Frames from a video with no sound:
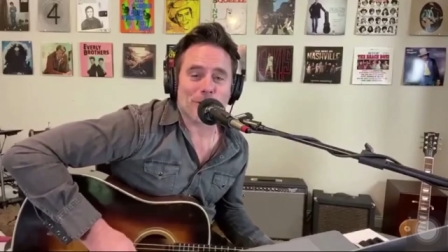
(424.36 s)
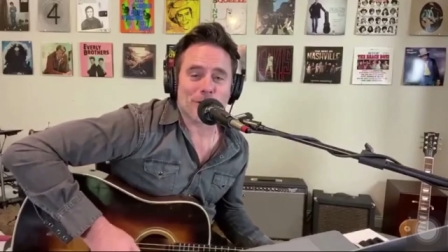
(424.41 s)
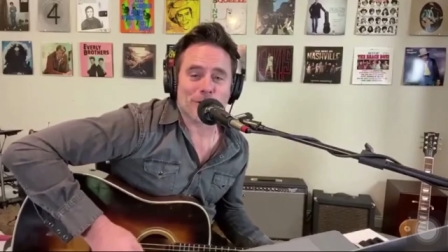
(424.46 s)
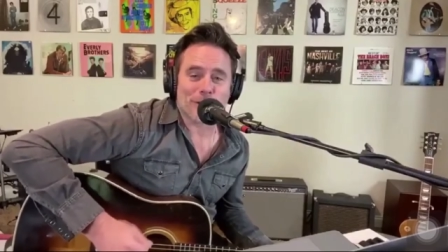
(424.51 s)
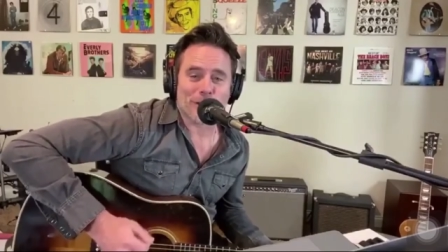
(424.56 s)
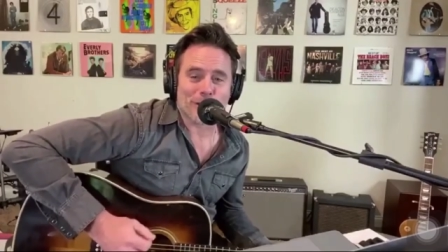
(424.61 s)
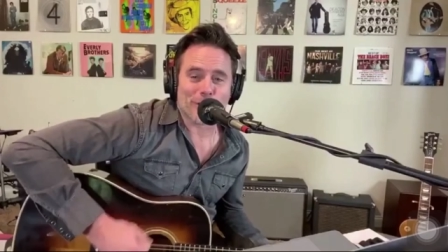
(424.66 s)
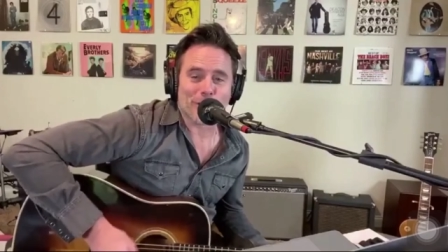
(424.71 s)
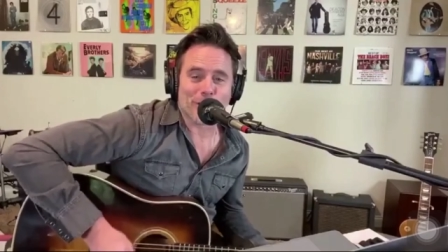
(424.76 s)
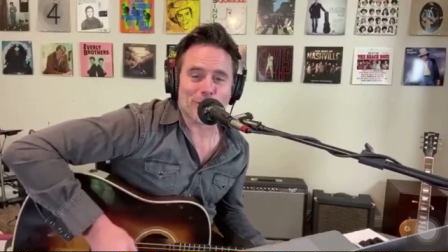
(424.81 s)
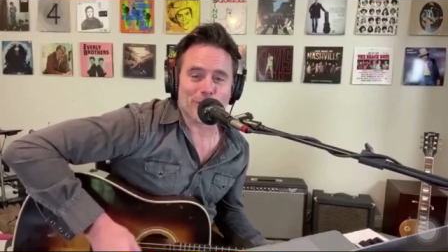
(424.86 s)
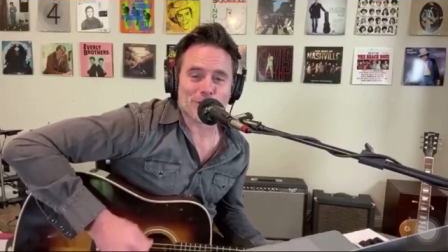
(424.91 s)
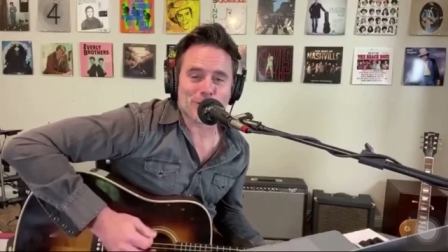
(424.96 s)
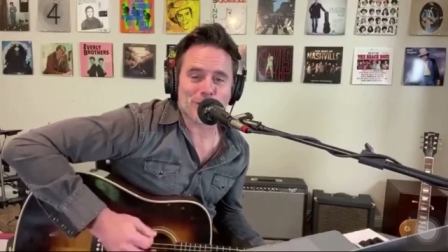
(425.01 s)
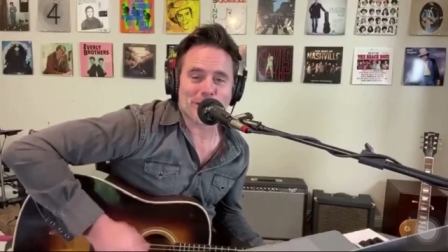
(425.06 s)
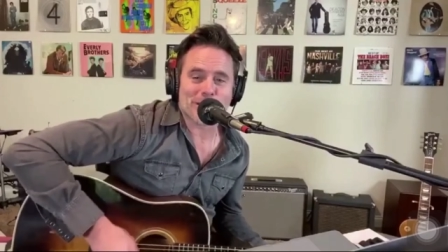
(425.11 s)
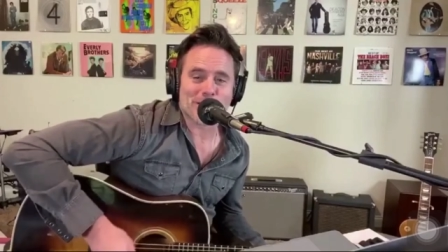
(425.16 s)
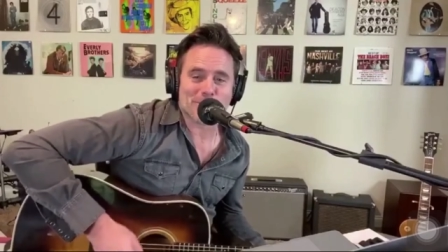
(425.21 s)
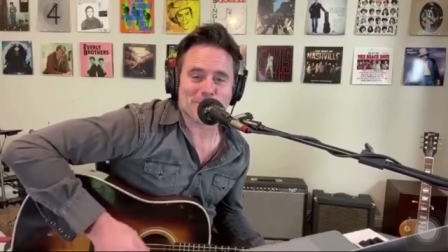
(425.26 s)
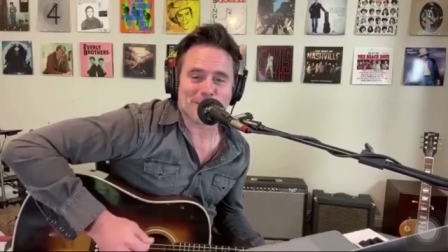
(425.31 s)
and
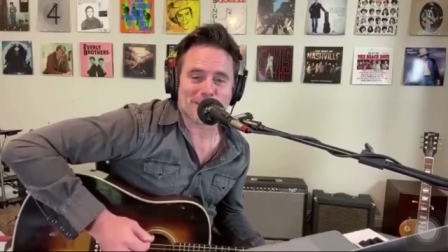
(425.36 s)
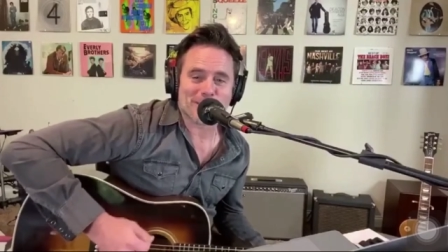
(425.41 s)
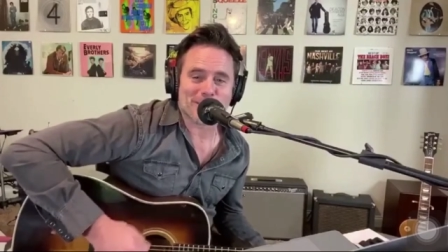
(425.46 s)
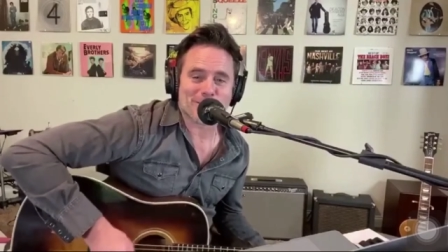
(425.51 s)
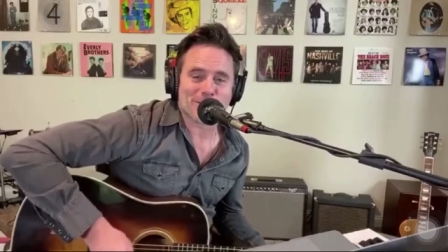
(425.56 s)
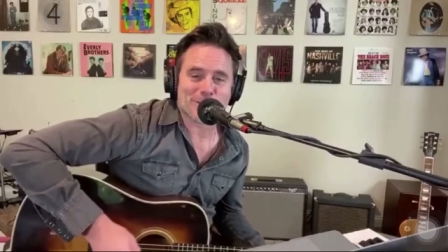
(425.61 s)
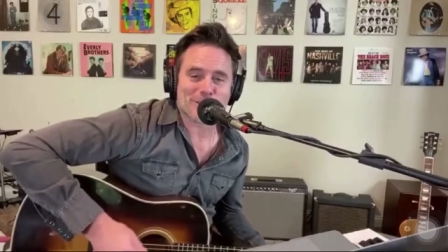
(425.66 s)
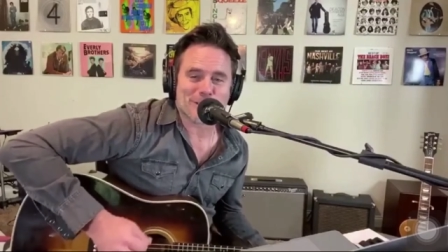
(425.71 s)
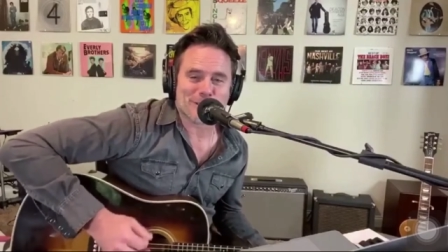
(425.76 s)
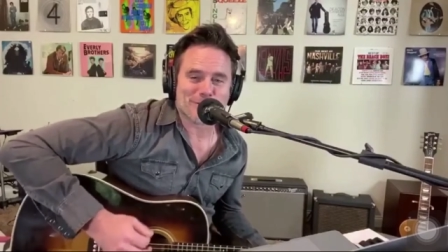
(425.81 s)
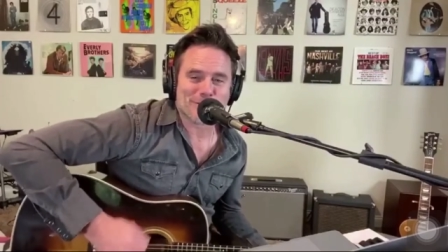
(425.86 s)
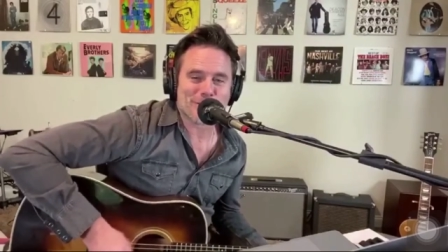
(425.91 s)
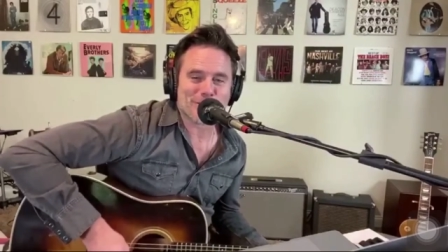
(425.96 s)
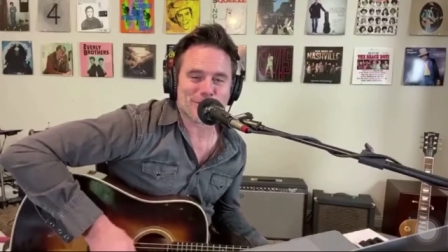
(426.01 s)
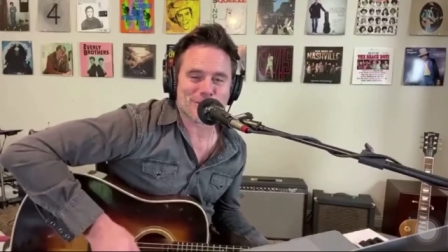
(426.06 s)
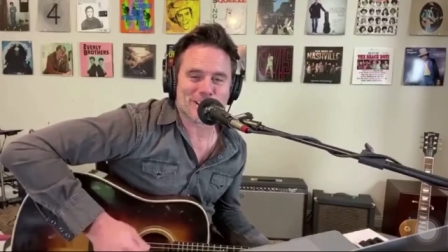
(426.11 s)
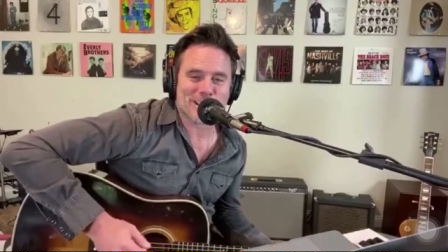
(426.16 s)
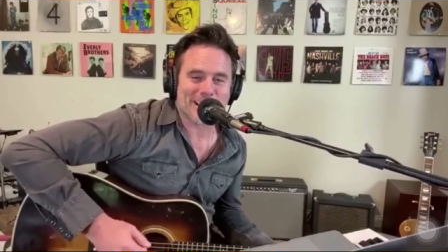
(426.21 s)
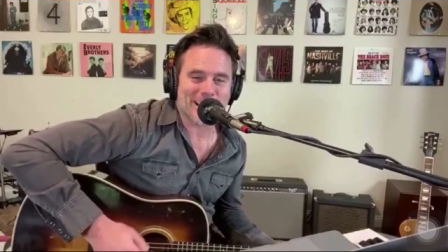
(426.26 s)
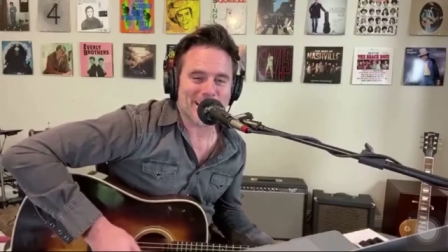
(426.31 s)
comedian. Charles
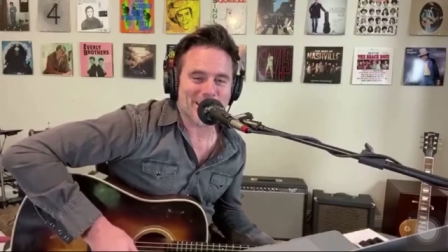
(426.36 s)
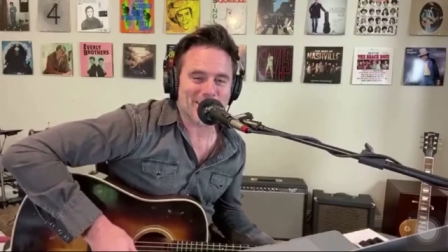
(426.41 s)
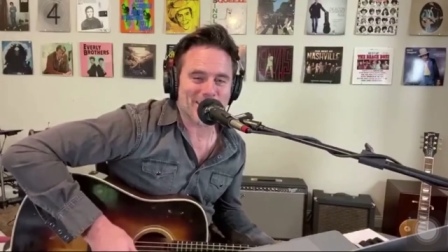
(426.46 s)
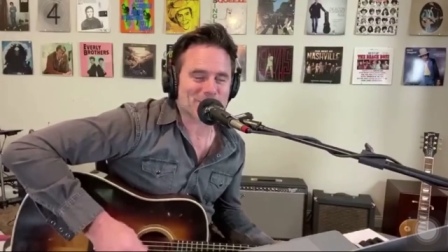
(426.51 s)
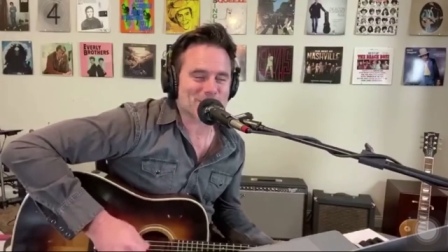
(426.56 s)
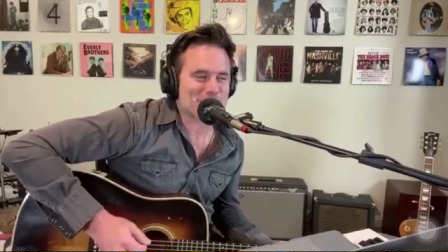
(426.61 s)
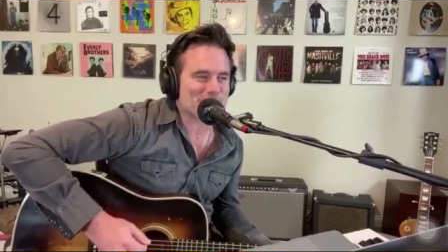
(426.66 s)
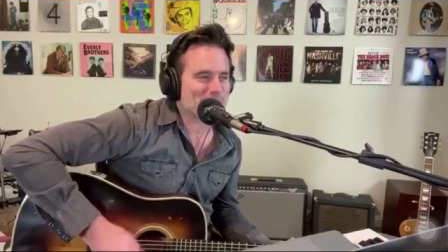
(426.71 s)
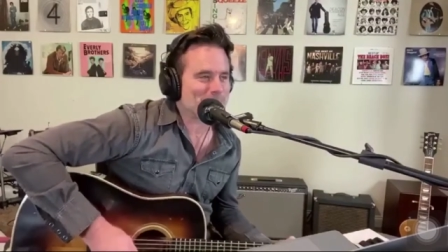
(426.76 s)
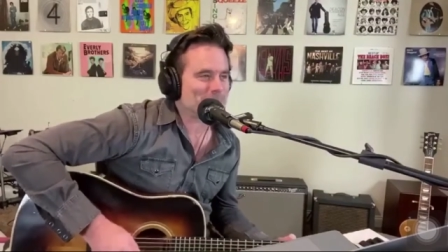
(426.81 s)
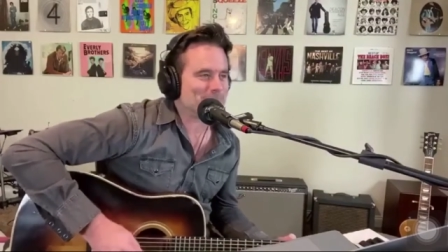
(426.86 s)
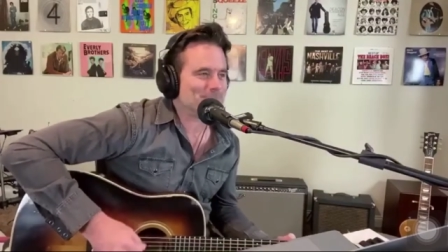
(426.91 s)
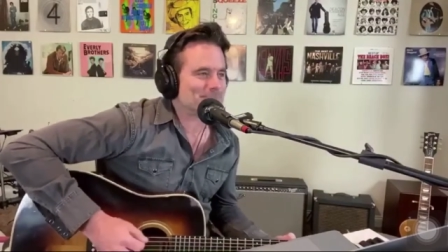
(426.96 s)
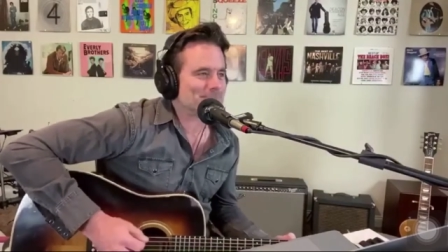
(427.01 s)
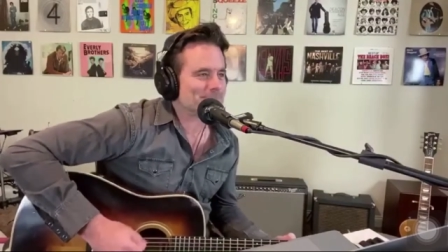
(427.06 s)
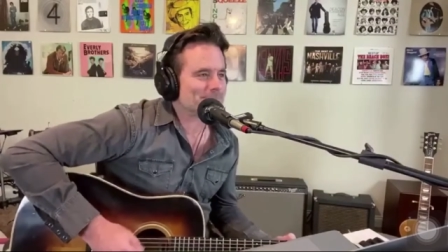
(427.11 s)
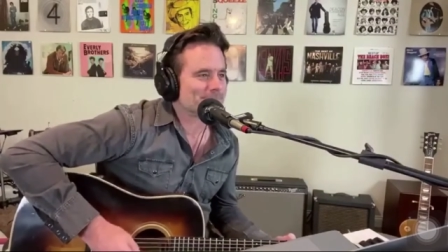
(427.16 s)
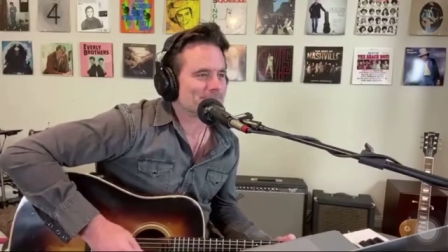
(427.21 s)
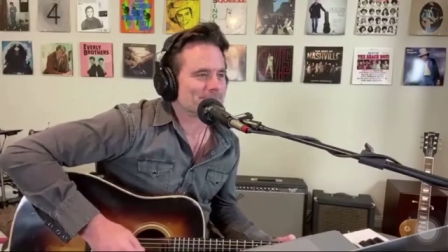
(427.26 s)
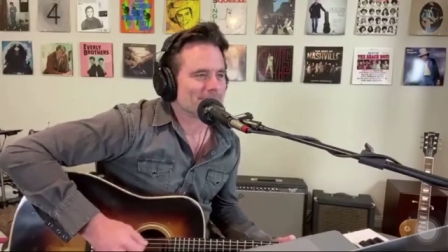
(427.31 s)
Esten plays
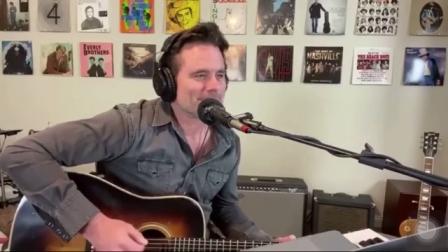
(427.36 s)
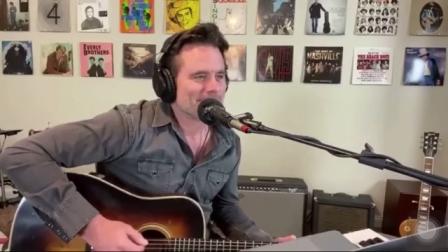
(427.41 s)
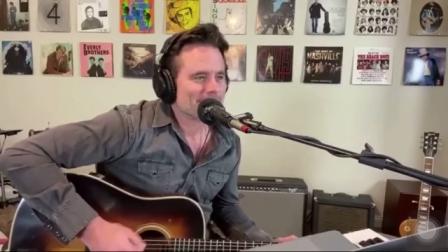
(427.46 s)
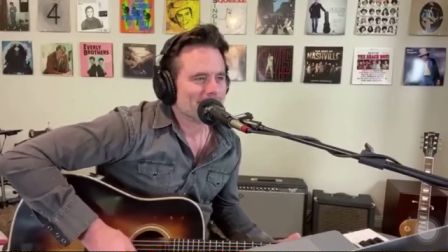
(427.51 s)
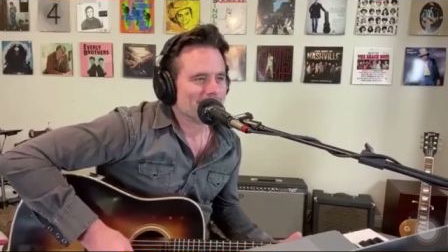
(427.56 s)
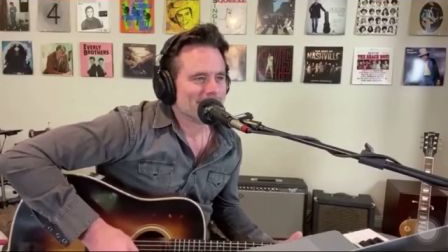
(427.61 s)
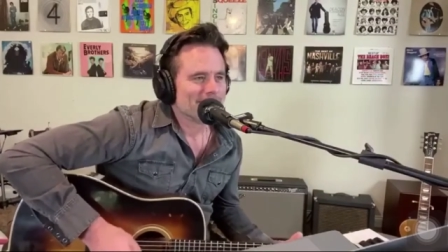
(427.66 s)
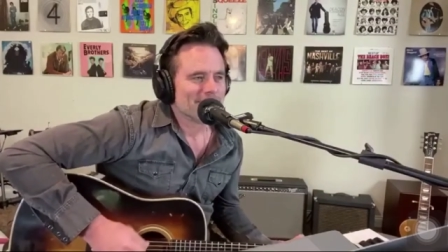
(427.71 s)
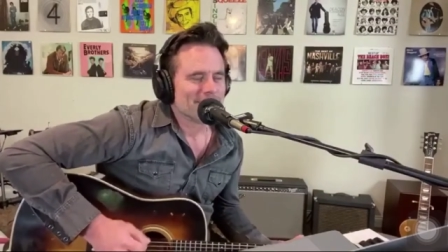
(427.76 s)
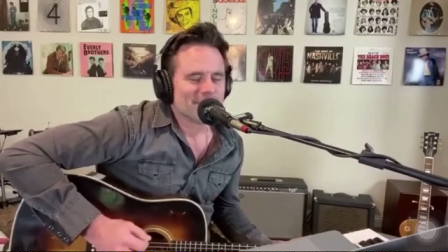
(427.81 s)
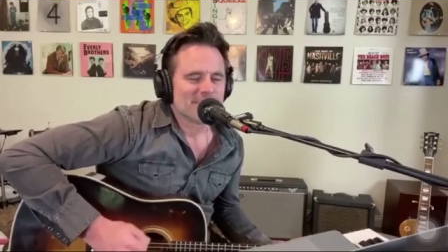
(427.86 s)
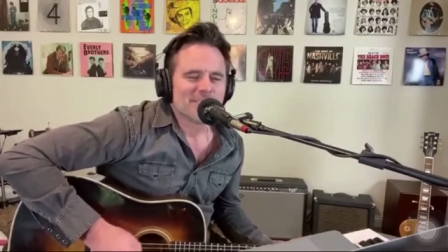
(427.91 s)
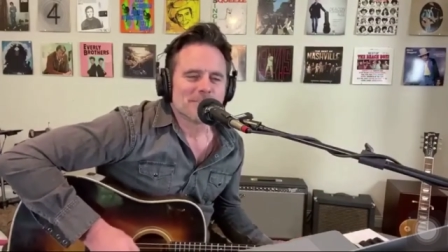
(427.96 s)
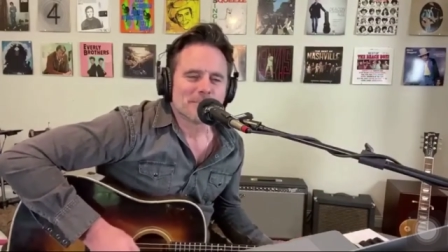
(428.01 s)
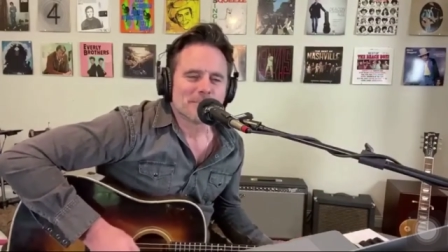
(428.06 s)
Ward Cameron.